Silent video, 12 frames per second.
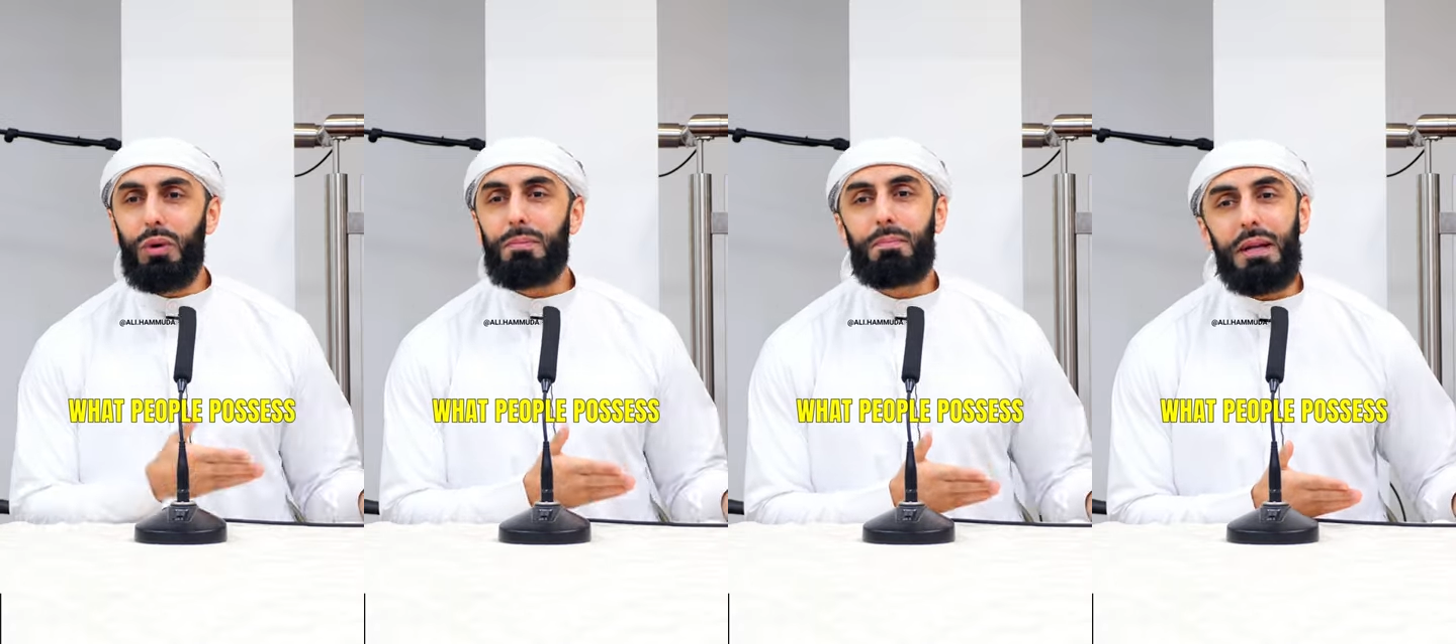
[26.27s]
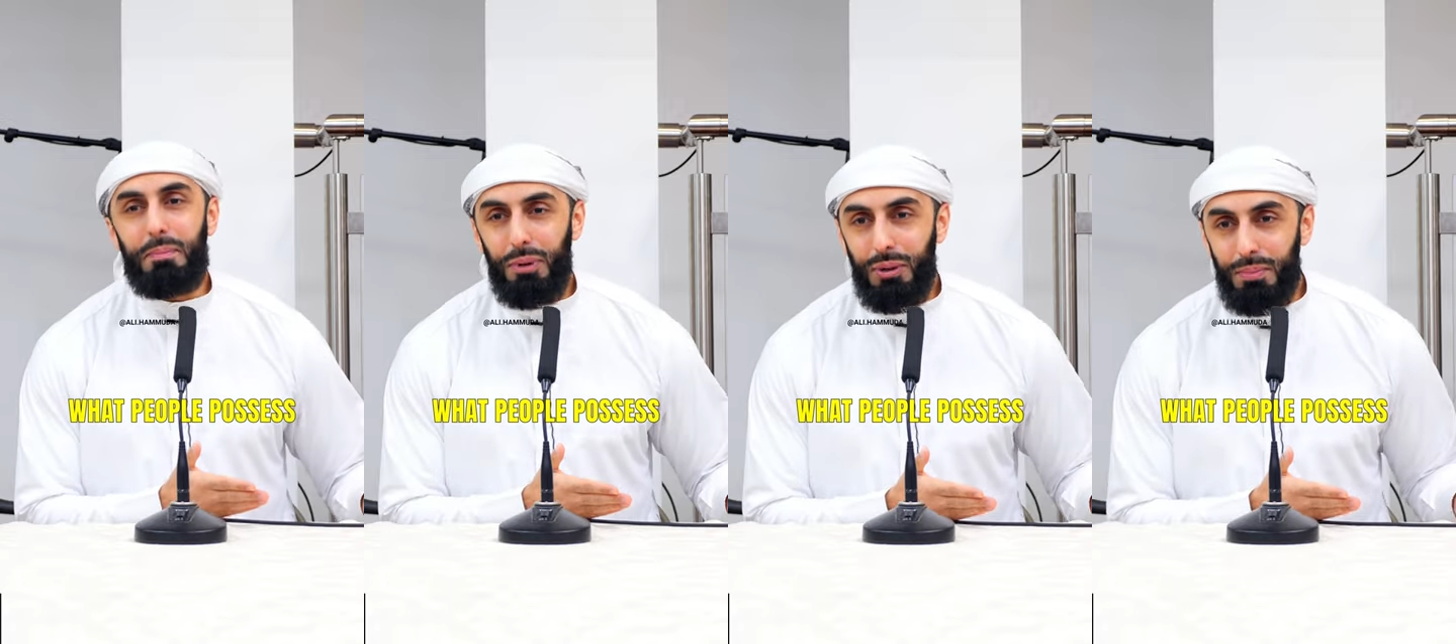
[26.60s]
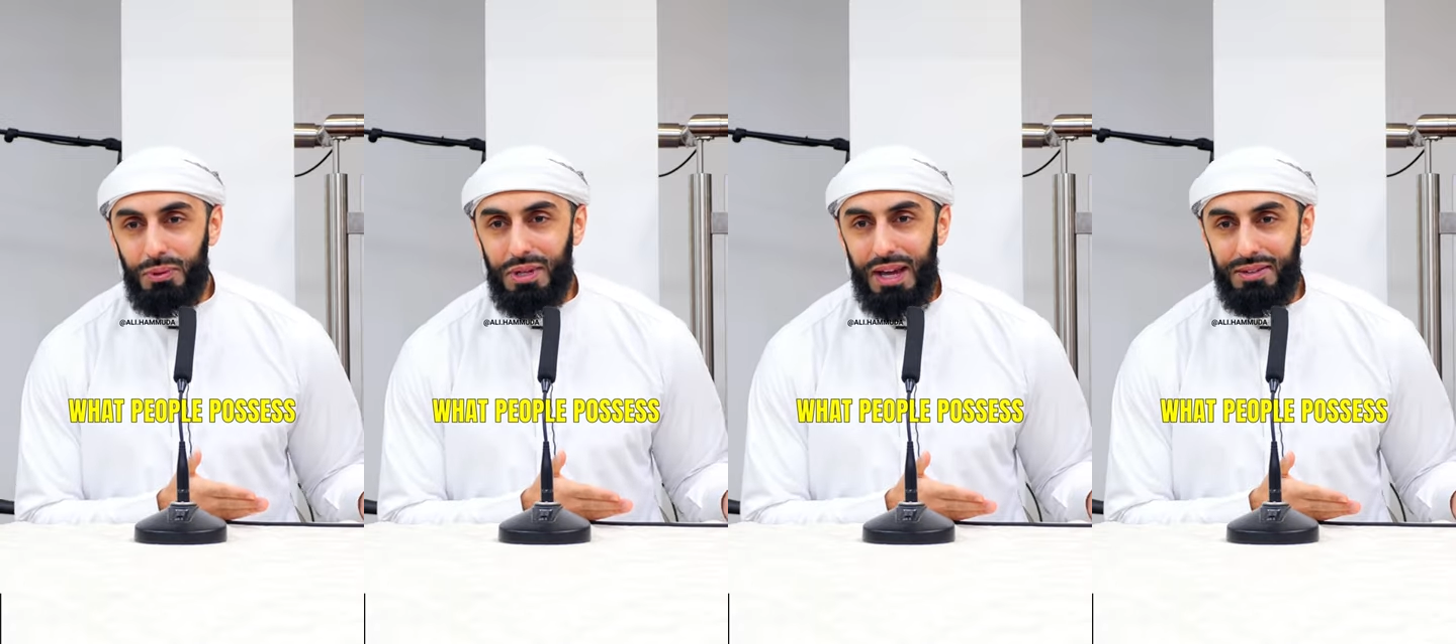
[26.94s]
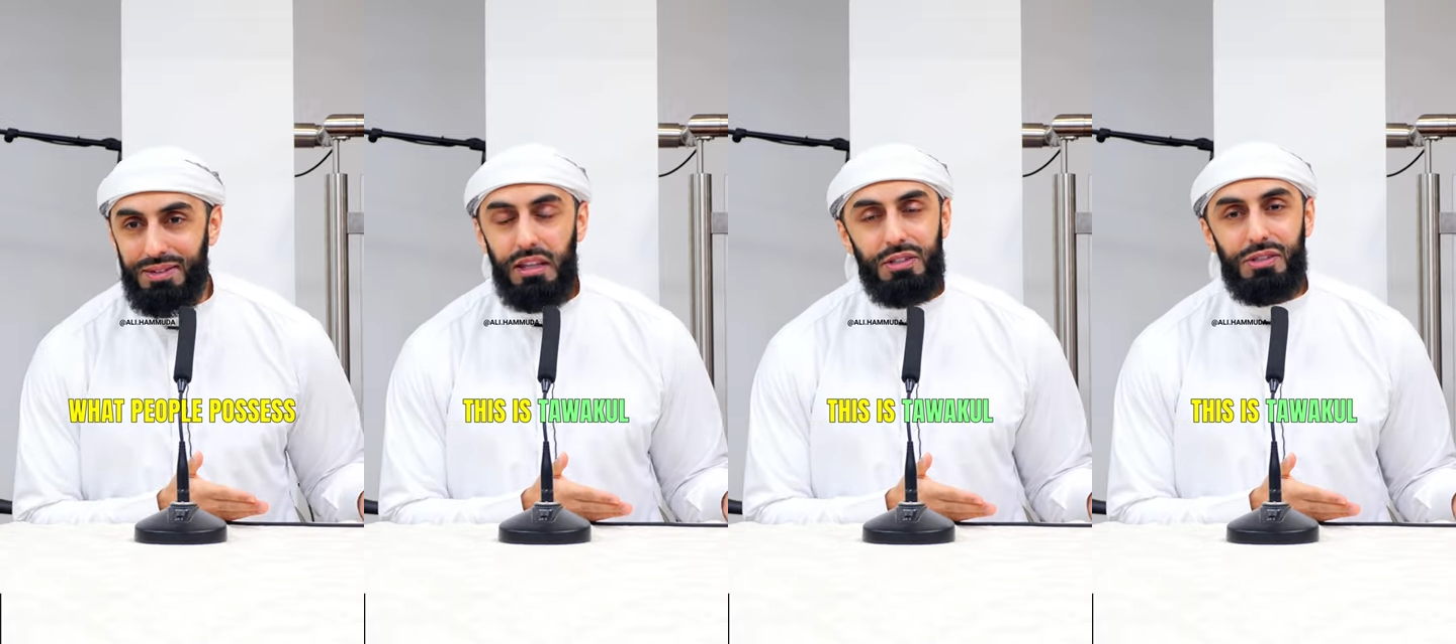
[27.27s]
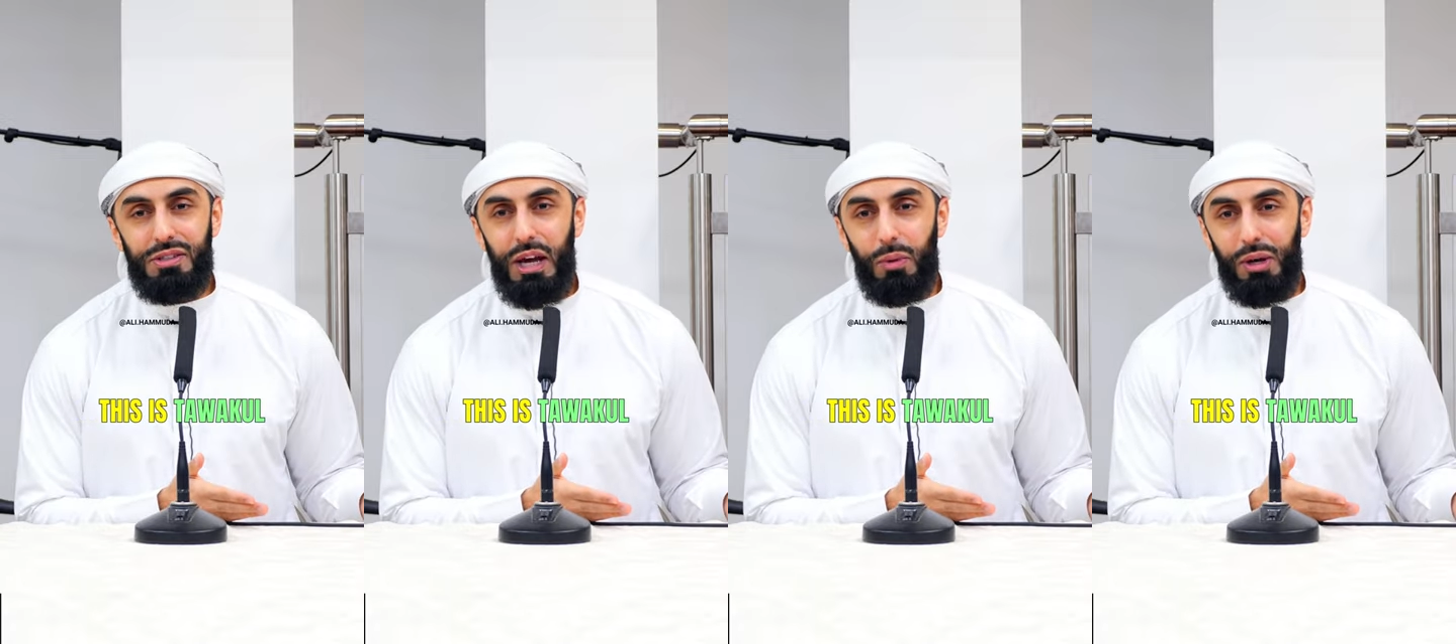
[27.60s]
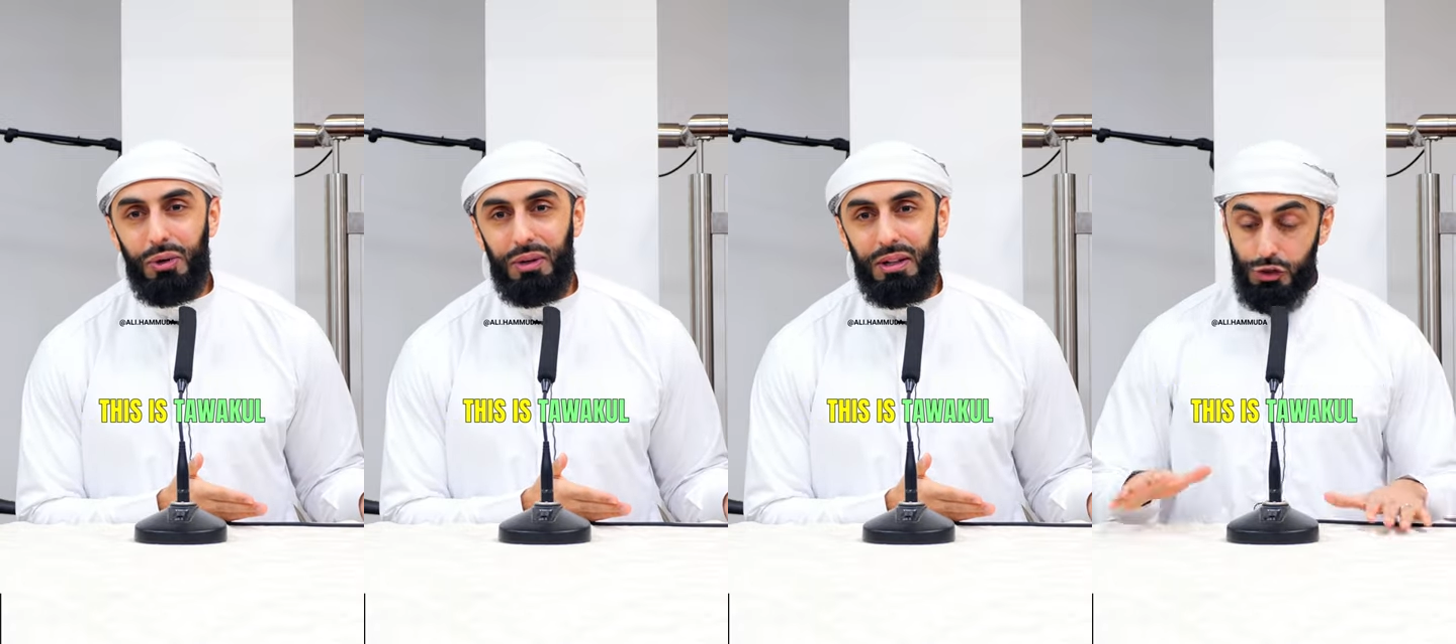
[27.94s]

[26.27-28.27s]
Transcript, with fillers: what people possess. This is tawakkul.